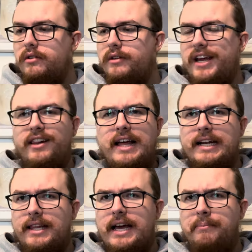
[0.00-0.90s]
Not a lot
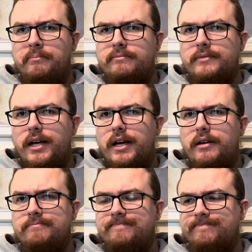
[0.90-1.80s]
of lime.
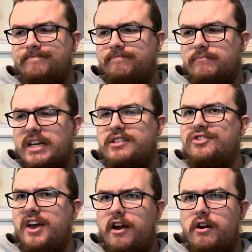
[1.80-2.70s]
It's
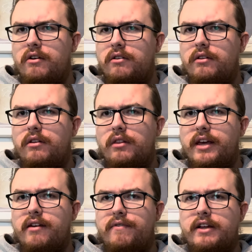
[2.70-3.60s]
there.
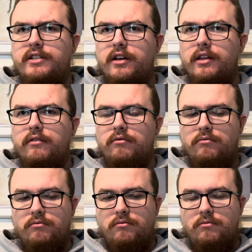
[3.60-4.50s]
Like if I took
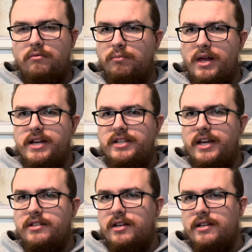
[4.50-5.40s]
blind
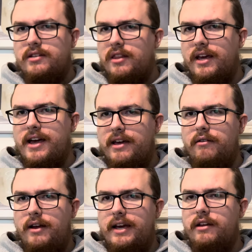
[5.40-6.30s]
taste test, I think
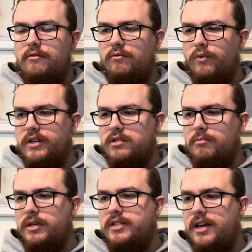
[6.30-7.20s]
I could
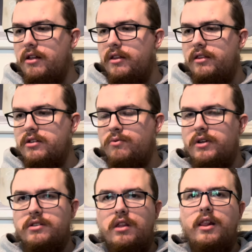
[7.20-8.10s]
reasonably tell that this one
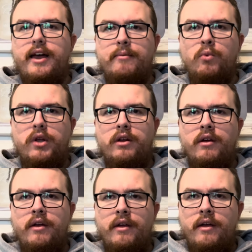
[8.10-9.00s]
is the lime one,
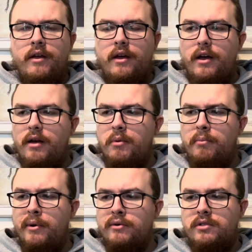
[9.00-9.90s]

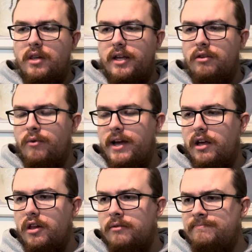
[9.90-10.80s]
opposed to like the
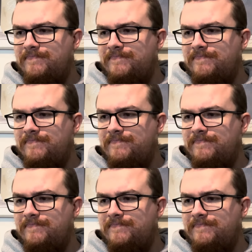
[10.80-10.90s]
regular.